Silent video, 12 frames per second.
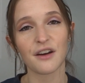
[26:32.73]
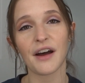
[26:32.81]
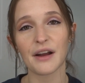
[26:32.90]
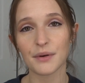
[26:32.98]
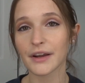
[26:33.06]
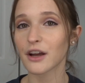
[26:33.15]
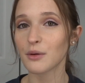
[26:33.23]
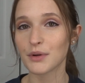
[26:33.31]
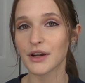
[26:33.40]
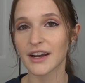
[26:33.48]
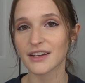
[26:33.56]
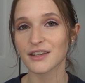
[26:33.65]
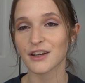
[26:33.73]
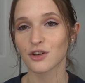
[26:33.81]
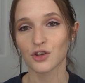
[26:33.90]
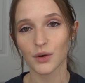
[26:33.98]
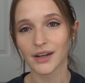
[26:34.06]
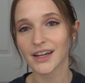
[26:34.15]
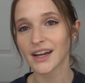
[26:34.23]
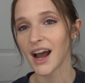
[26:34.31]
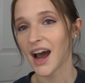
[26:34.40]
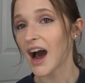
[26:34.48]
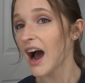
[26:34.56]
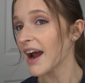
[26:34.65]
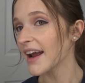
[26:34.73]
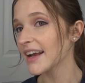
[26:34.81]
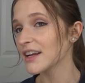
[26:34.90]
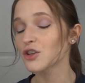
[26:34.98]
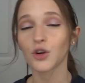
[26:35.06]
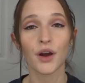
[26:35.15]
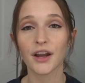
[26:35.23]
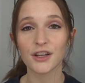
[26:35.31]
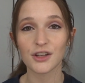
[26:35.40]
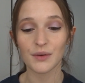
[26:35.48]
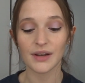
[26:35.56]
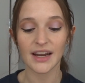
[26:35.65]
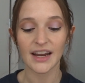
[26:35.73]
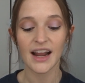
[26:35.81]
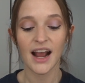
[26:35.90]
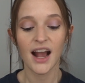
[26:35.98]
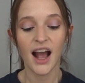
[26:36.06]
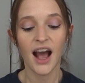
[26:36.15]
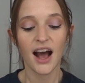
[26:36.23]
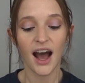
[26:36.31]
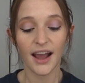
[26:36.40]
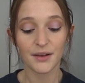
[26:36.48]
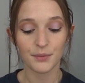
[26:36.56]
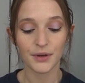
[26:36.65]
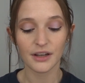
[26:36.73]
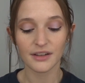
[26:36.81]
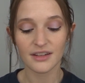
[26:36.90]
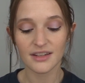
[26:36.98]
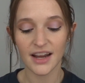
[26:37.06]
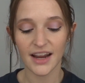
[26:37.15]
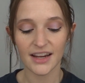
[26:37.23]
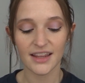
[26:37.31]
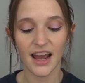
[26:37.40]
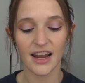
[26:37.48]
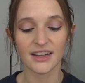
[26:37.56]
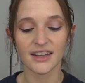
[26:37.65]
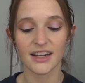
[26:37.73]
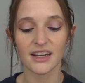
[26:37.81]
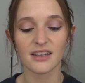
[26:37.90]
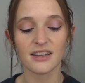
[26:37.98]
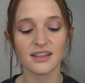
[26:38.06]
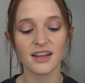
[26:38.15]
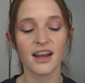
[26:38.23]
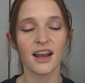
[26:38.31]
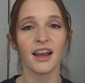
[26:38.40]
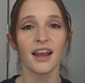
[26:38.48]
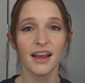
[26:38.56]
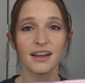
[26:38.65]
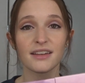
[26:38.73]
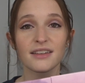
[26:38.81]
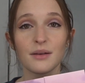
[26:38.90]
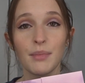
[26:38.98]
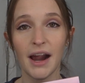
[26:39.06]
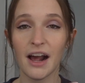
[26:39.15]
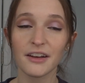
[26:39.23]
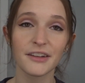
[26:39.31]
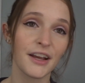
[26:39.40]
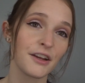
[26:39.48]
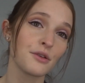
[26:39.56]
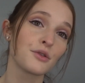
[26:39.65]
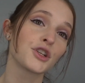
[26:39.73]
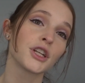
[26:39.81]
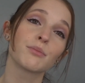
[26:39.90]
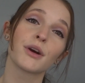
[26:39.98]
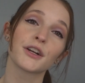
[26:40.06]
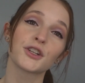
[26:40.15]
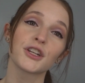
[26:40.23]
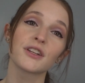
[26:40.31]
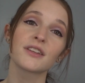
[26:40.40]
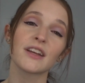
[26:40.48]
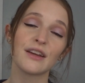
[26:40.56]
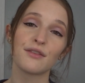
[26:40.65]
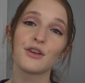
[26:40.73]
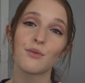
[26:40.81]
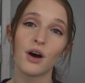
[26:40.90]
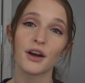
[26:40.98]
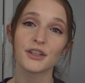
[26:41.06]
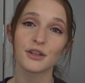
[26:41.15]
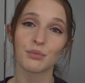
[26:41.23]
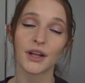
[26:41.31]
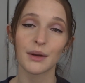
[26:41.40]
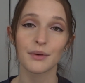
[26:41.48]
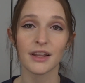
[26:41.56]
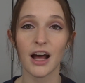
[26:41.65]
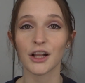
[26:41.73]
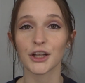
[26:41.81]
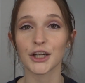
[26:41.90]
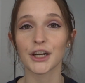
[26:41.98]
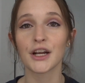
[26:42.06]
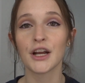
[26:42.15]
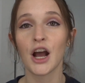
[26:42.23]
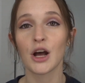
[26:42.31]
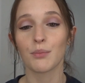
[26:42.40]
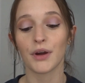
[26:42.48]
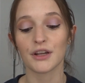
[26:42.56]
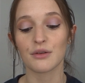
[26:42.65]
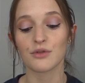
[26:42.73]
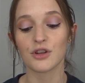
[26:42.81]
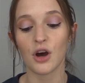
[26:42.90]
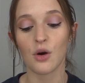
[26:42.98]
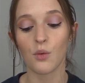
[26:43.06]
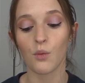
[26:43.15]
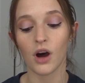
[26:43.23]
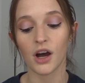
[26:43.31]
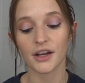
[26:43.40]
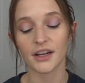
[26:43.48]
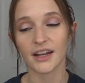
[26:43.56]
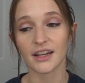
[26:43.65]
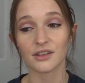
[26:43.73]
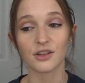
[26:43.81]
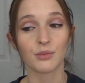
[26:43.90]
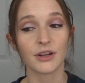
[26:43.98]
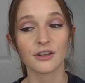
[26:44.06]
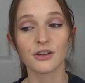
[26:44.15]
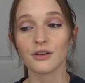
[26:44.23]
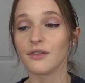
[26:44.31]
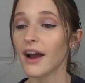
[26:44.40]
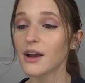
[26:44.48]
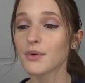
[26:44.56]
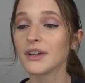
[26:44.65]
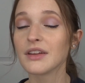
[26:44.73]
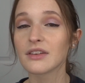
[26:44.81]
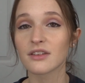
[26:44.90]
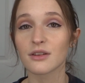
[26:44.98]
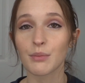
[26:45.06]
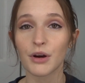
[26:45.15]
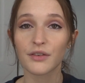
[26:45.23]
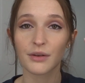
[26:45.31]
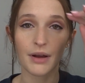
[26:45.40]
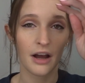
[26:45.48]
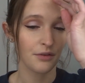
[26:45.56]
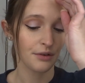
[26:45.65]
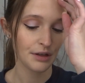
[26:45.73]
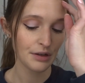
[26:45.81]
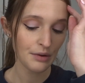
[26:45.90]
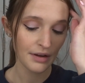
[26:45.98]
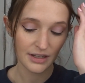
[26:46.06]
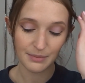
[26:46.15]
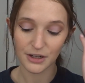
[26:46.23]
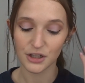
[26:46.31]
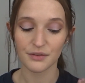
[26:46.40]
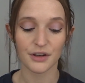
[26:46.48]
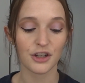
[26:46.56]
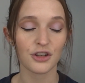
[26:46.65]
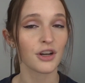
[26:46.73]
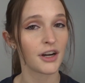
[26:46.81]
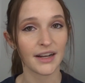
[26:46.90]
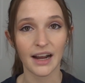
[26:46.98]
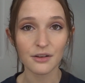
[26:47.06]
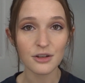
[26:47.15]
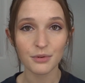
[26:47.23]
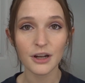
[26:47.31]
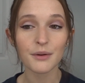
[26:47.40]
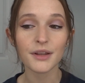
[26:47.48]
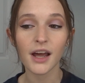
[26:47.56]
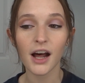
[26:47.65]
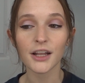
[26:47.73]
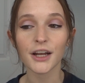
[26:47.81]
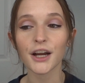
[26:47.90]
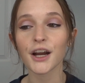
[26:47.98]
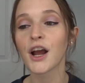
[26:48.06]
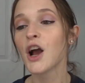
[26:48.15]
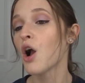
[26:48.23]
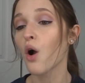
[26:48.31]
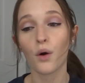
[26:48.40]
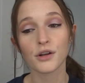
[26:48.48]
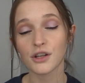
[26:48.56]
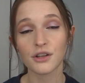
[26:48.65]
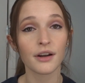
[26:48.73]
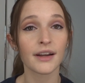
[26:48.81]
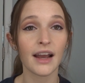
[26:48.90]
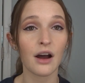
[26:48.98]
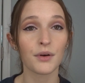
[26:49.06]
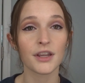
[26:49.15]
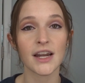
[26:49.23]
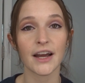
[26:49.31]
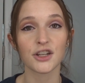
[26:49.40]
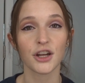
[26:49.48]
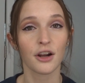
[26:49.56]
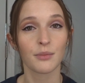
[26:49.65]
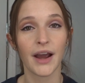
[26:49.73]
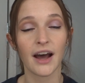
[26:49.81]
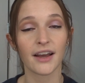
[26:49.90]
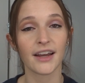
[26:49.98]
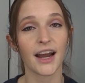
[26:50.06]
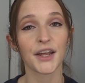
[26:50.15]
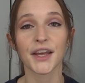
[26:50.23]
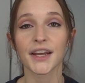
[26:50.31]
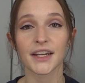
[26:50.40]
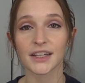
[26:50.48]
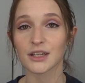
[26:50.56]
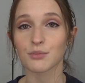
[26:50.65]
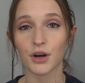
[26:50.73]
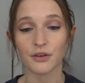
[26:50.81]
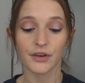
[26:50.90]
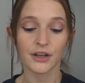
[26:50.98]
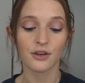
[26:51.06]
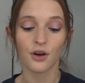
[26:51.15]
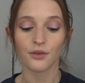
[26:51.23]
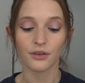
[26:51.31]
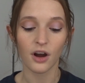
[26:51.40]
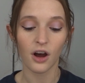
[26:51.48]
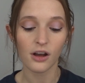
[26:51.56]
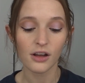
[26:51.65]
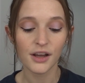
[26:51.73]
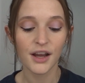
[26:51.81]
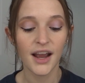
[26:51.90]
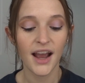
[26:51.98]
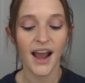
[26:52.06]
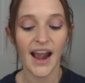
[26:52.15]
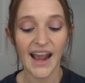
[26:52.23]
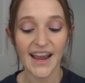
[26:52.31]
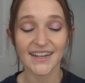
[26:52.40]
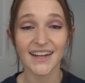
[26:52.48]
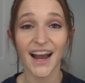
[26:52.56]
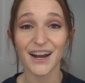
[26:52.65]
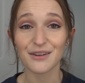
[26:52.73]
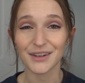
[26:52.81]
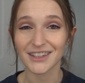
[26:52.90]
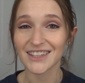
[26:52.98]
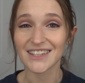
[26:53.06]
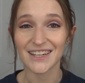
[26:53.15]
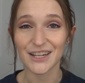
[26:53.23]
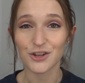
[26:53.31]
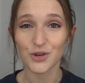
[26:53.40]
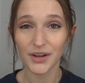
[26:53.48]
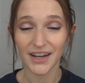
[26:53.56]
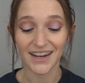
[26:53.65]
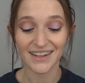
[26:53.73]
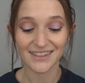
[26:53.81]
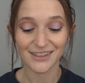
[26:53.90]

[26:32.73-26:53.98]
I really hope you guys enjoyed it. I enjoyed doing it. I will say that this is a palette that you should purchase if you want to play with color, but you don't want it to be too vibrant. This is the perfect palette for you, especially if you're just starting out to play with color or just starting out with an eyeshadow palette. I think it is perfect overall, and I really did enjoy it.